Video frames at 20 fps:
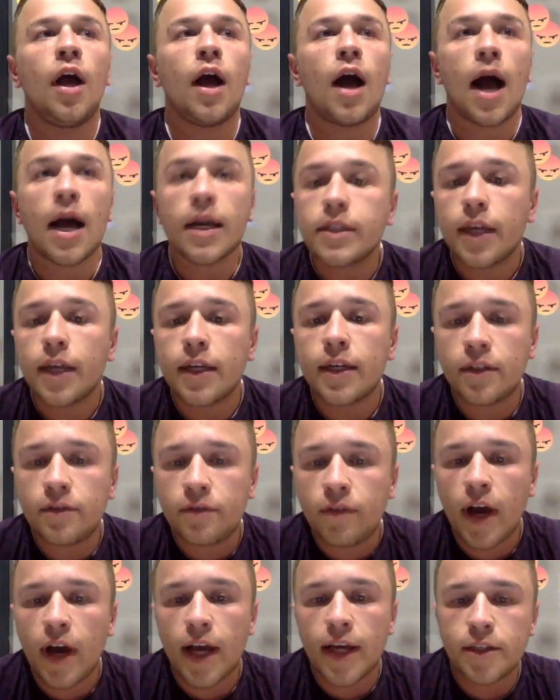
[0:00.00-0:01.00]
ask an
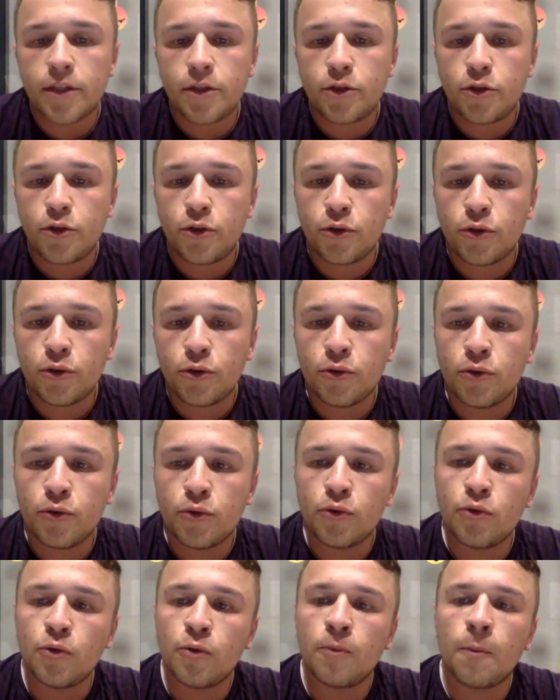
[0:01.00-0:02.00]
advice, to
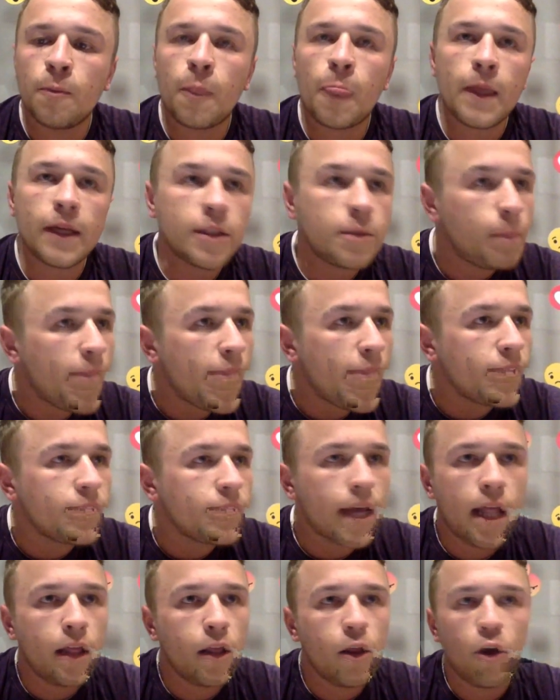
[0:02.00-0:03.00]
spend
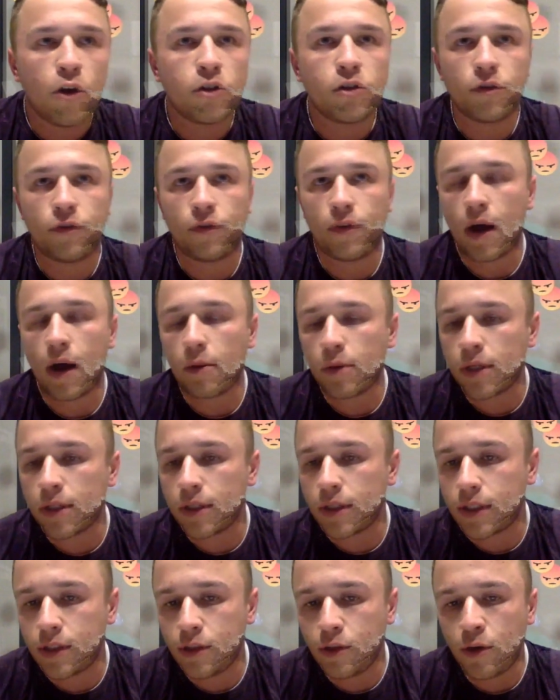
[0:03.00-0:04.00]
a lot of
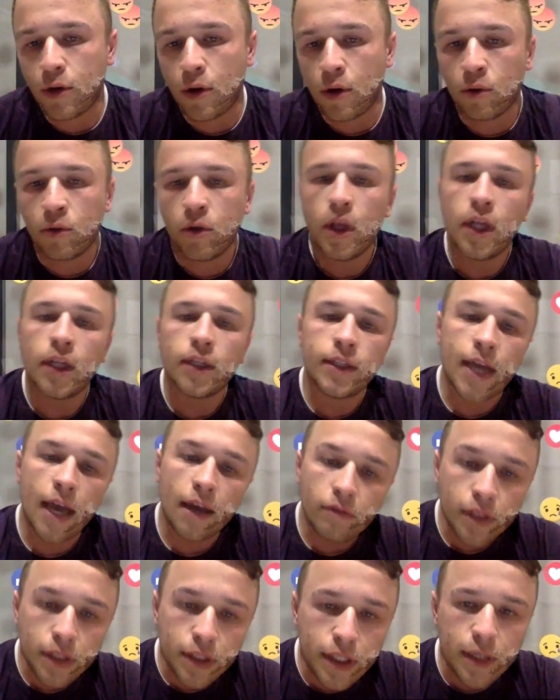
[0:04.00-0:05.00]
hours, you know,
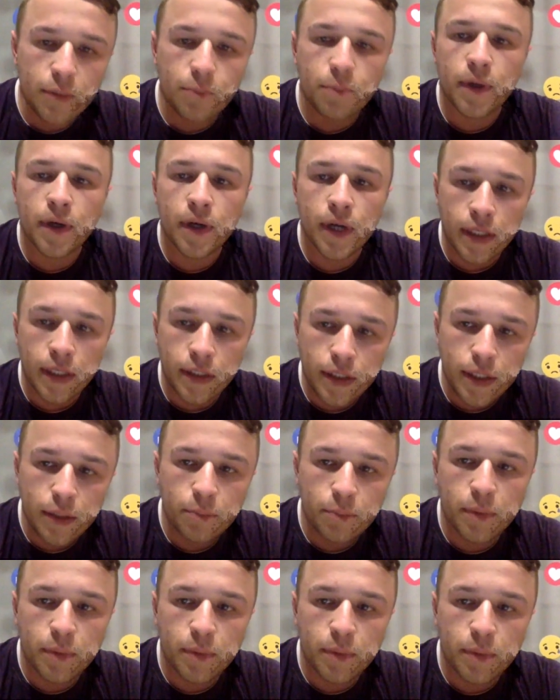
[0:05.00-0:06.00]
diving deeper and
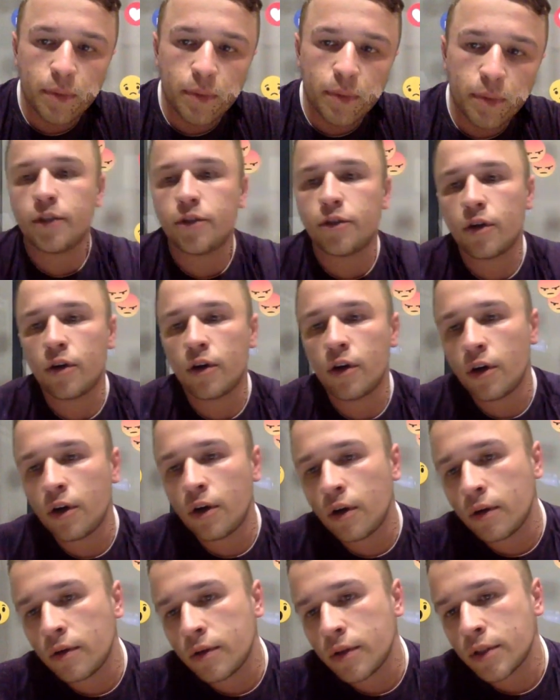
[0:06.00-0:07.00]
deeper into
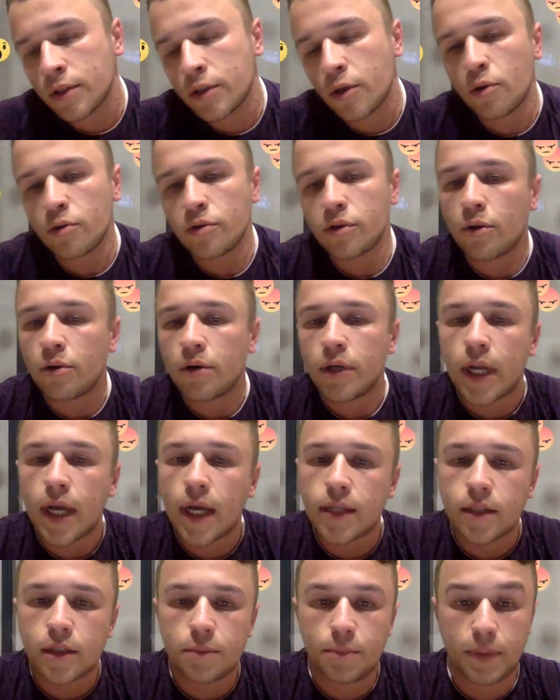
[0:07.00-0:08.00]
those or
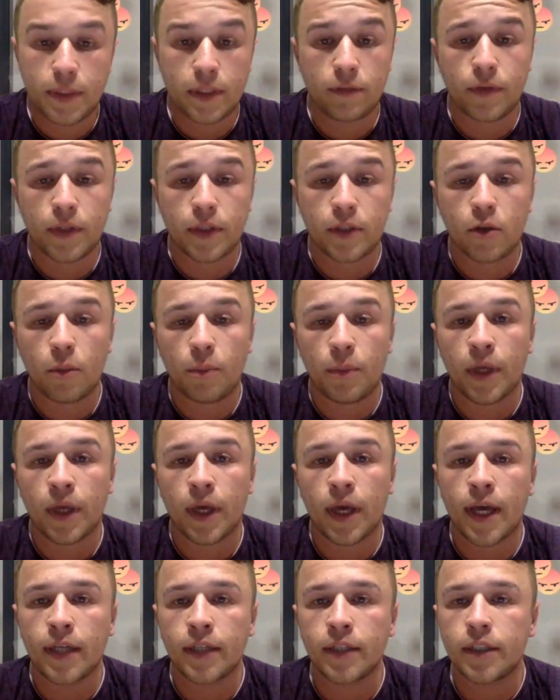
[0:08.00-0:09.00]
another specific topic.
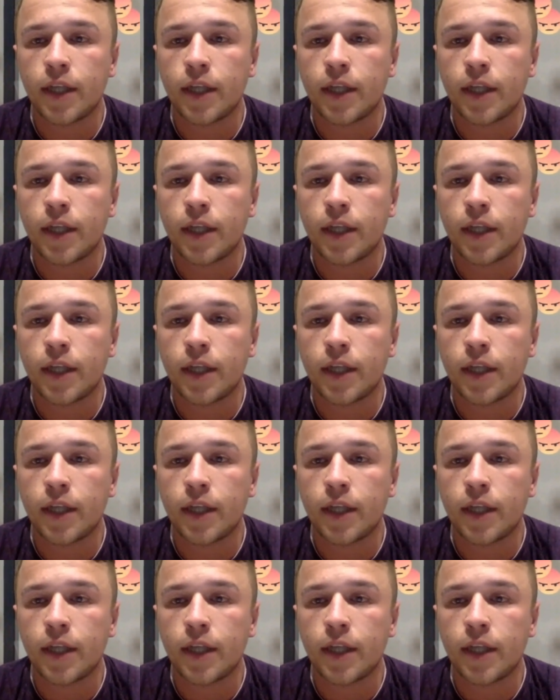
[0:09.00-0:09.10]
And